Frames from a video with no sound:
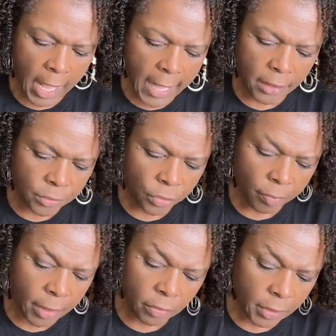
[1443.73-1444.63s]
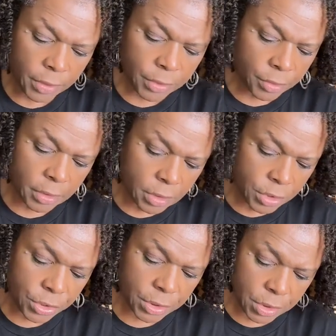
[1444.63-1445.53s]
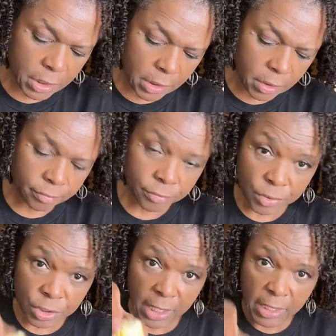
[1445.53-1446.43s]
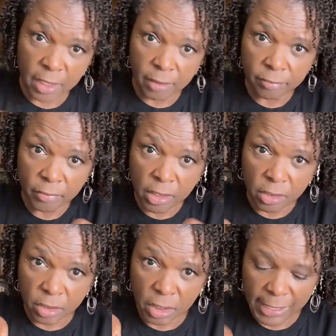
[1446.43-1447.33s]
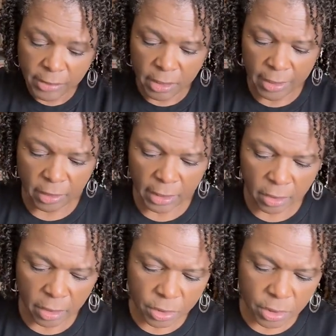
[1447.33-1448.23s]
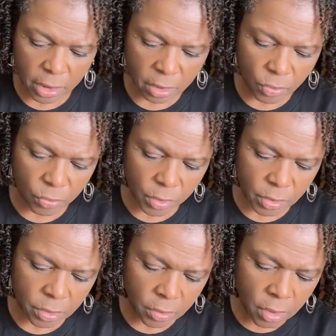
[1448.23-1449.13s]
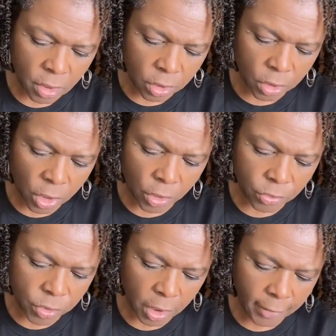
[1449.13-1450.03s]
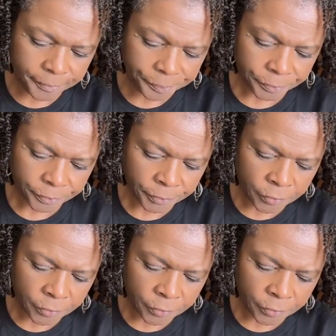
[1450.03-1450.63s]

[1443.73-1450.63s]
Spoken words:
I don't know a better way to do it than to just kind of take it and slice it down like this to get the kernels off.